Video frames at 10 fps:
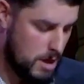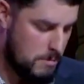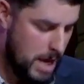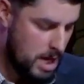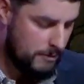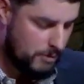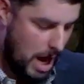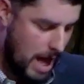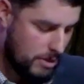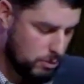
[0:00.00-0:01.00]
A man of
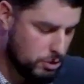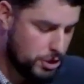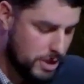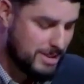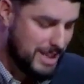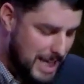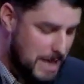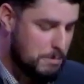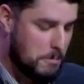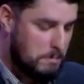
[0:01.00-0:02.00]
wrath will just
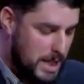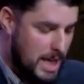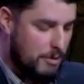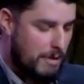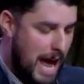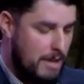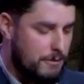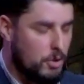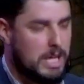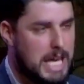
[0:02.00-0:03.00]
keep being
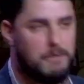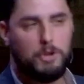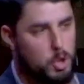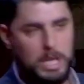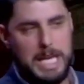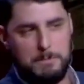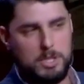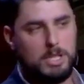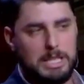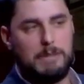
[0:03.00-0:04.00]
wrathful if you
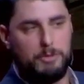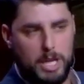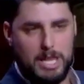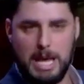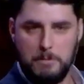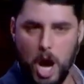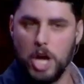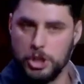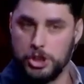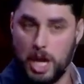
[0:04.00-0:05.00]
keep delivering them
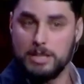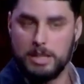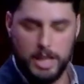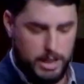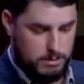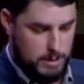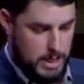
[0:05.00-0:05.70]
unjustly.